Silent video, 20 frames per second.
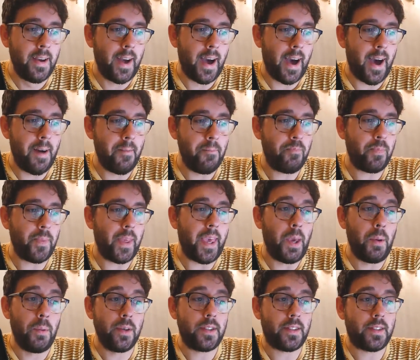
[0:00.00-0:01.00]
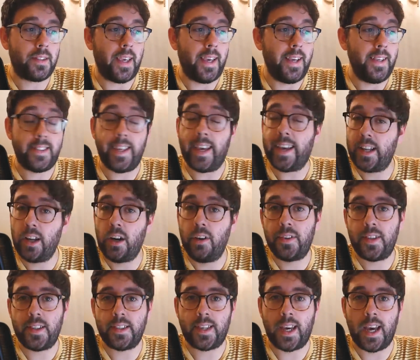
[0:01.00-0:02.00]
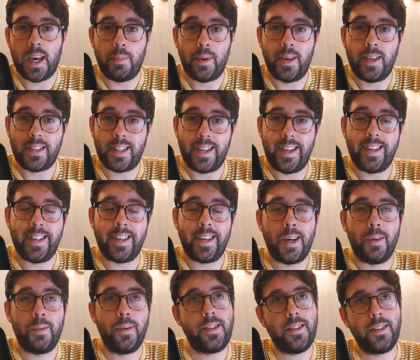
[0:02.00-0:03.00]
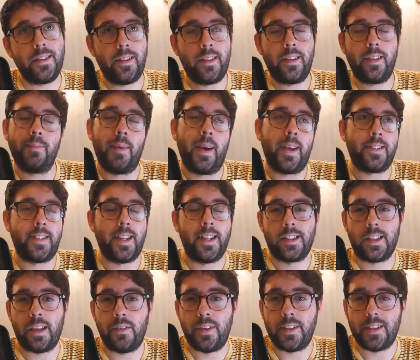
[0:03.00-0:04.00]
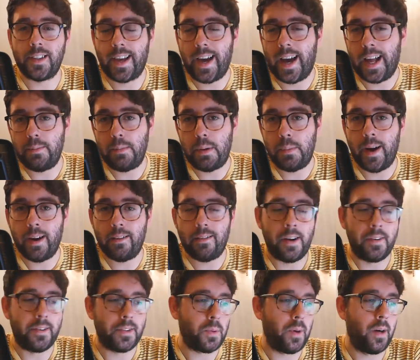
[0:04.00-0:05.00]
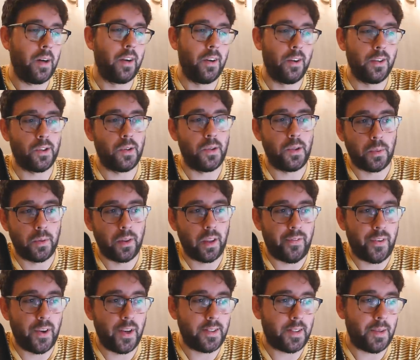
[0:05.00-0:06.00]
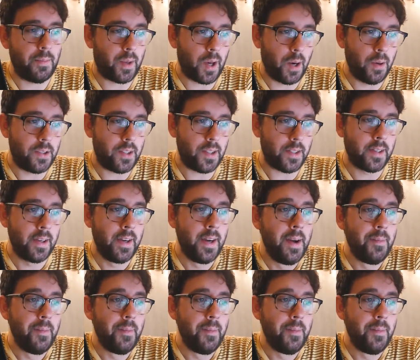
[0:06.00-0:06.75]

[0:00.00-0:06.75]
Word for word: Um, he was he's taken over this game. He's leading it, which is makes sense given his academy background as well, and also he's one of the first team coaches.